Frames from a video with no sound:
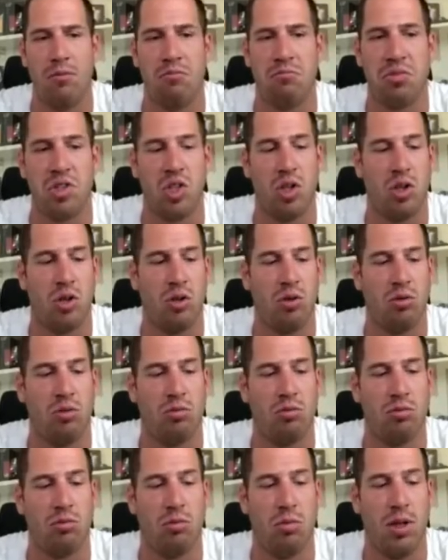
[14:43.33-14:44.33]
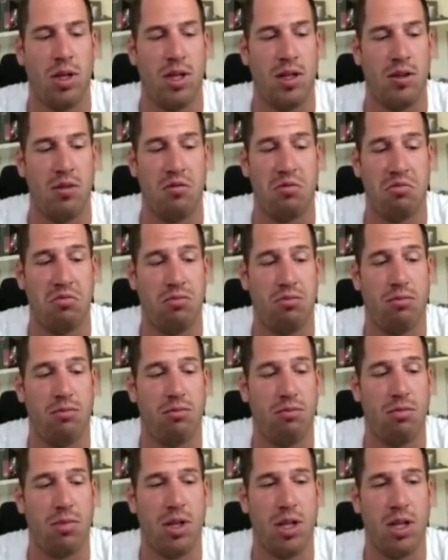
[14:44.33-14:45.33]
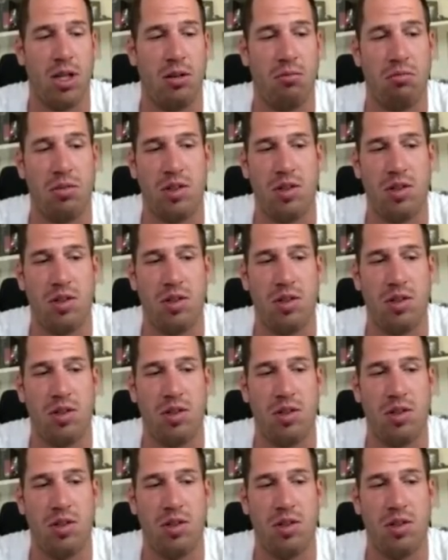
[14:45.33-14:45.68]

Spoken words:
So, but I